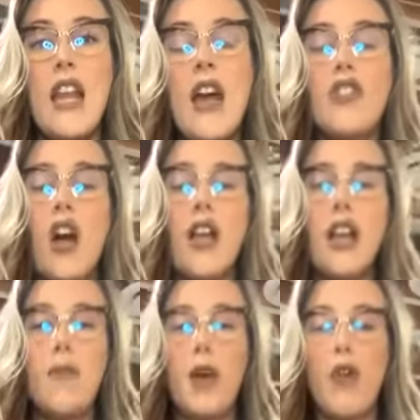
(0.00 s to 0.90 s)
Now,
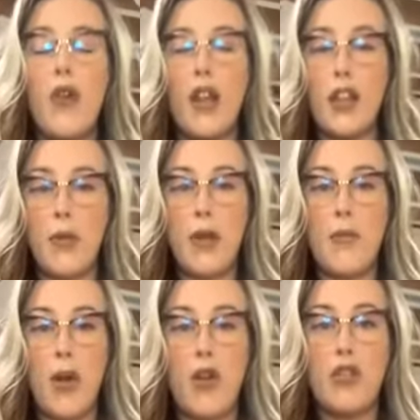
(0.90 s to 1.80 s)
talking about a little
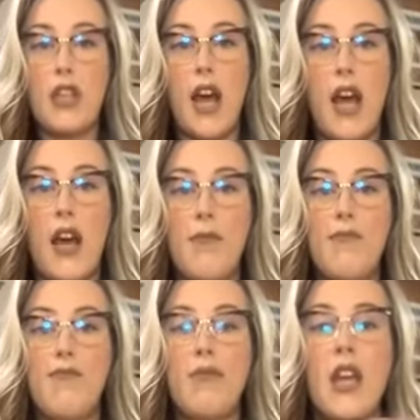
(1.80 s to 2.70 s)
bit about
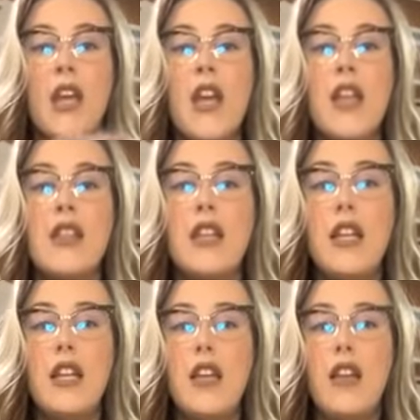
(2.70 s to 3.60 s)
um,
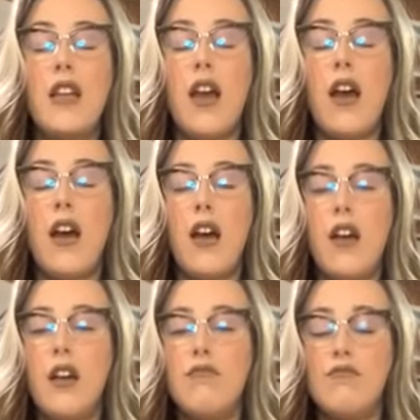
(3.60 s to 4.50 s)
the,
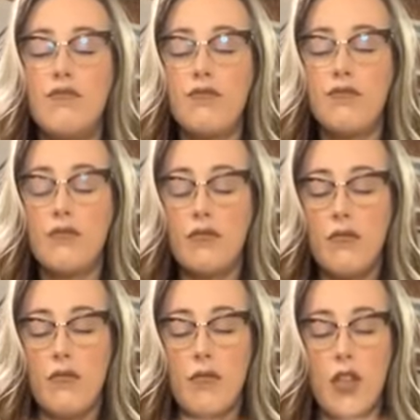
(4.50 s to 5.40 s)
uh,
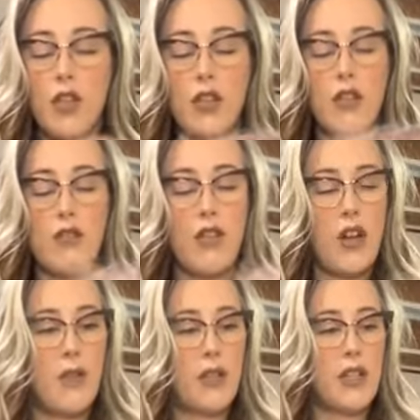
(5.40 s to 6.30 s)

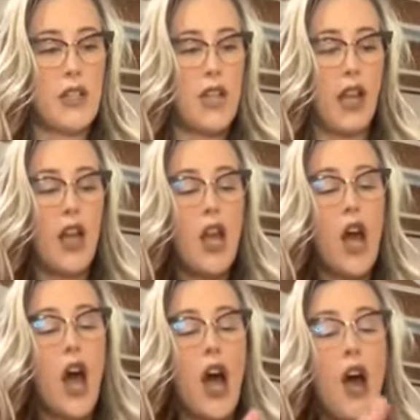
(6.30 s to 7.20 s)
forgot what I was gonna say,
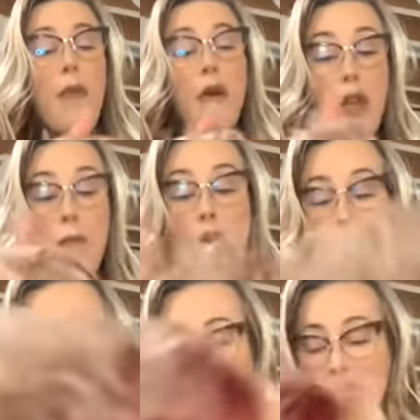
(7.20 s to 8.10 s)
uh, about the
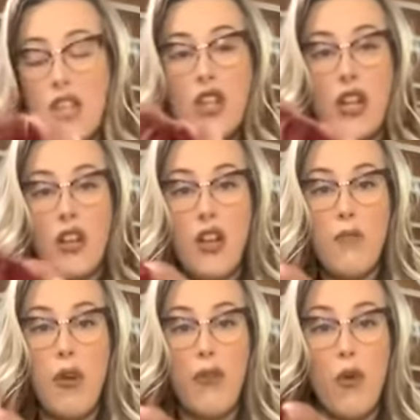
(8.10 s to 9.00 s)

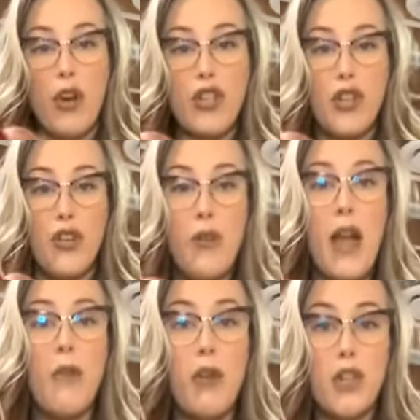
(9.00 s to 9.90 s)
modernization before too,
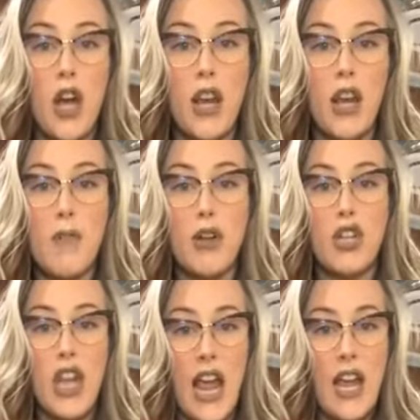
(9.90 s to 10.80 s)
and we were talking about
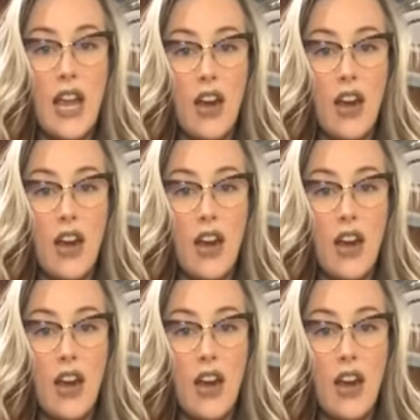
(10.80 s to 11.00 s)
shag